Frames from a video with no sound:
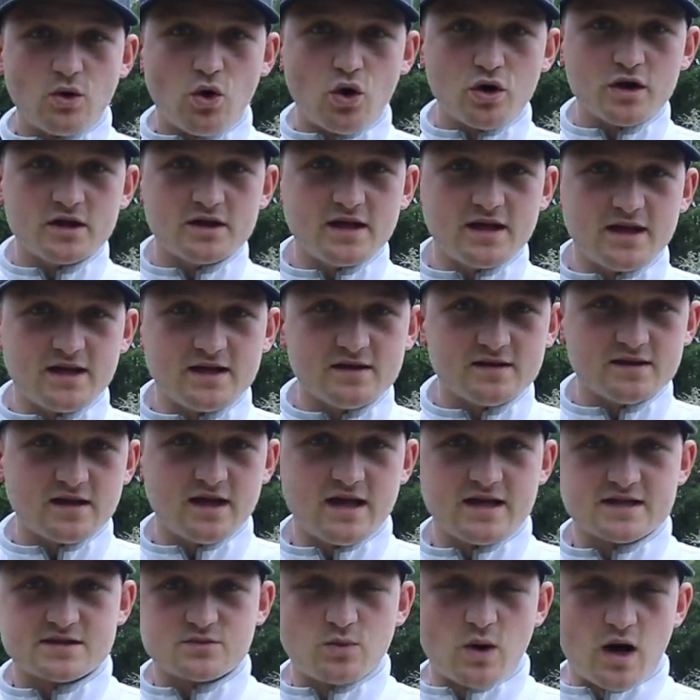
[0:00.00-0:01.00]
all you need
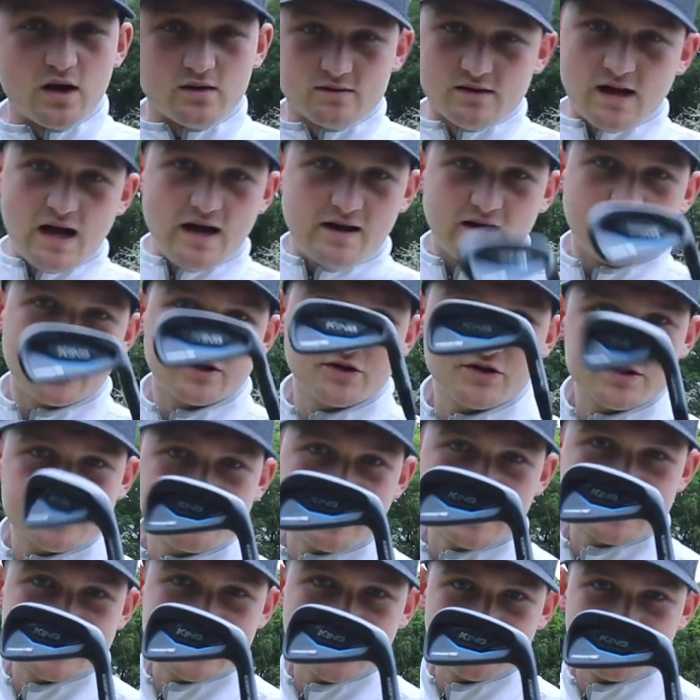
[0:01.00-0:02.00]
is, well, I'm gonna do this with
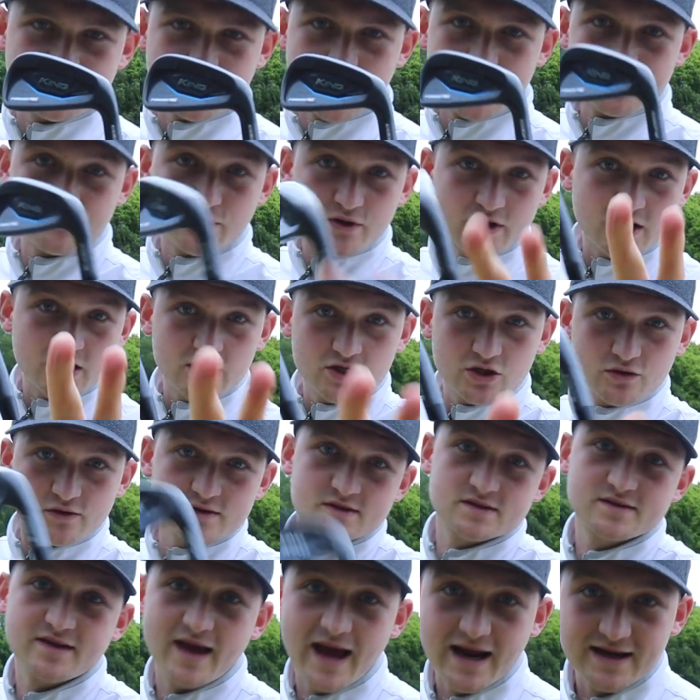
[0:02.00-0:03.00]
my 7-iron, but you can do this
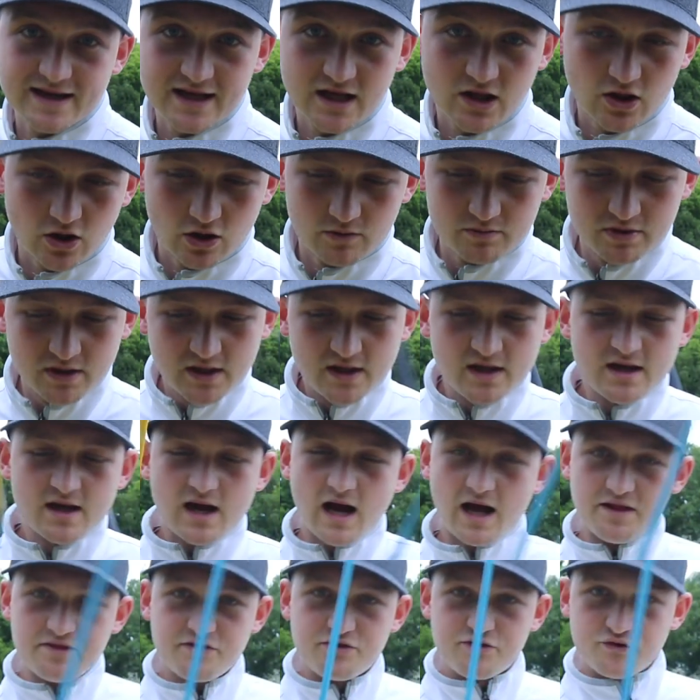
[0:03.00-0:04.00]
with any club,
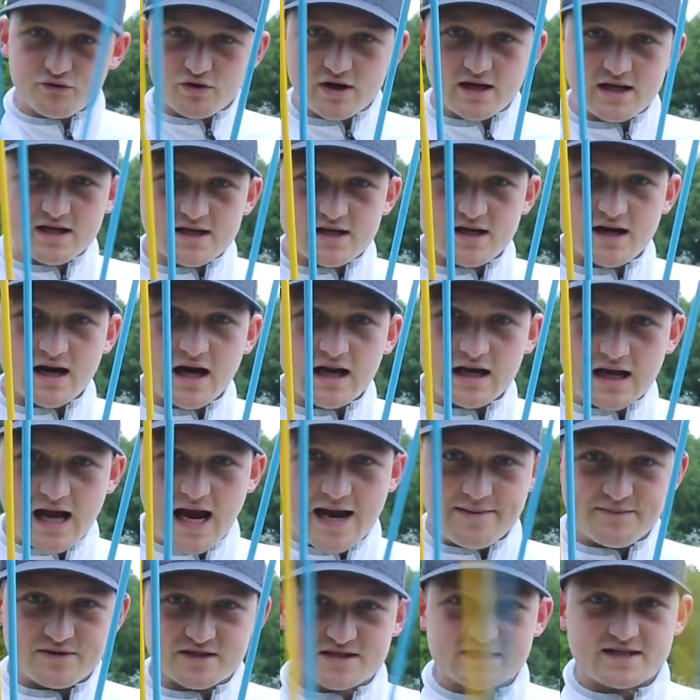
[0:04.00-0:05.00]
and 3
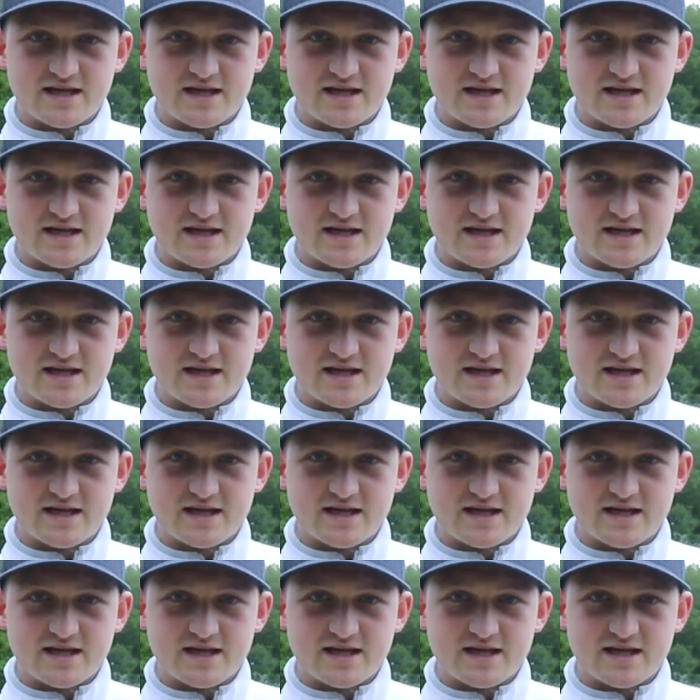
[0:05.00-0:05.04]
alignment